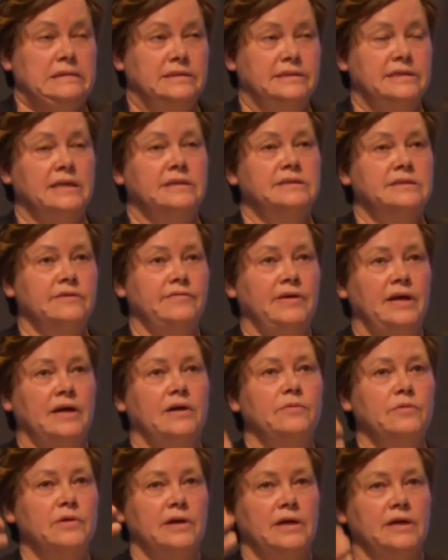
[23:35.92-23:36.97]
sense of how
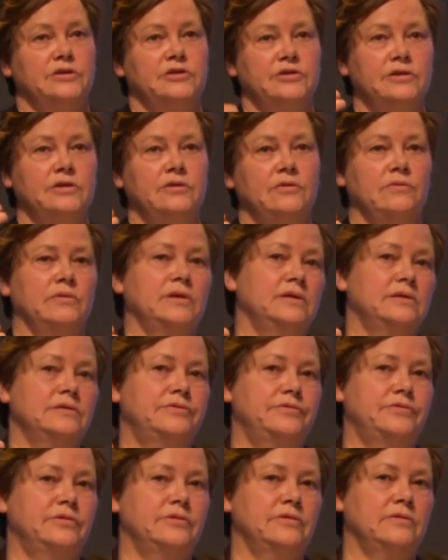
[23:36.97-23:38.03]
we're actually going
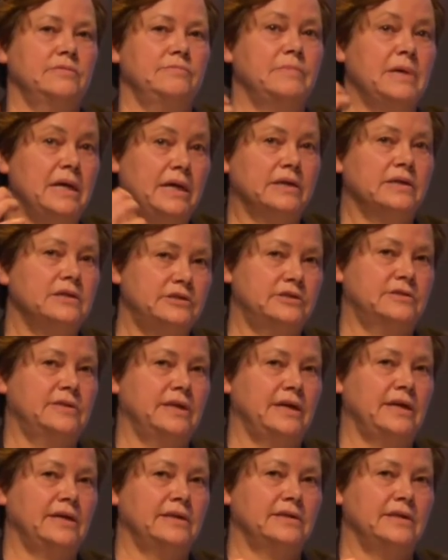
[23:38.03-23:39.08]
to manage
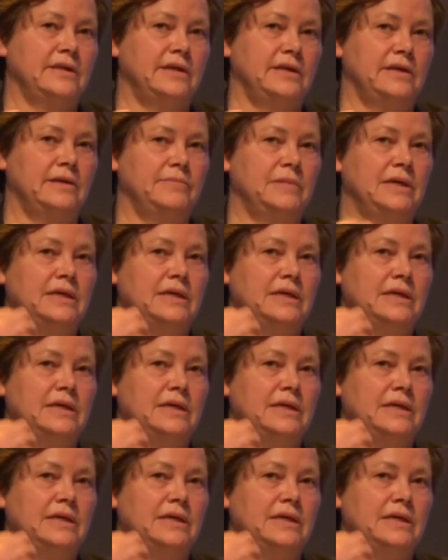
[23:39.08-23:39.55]
that um,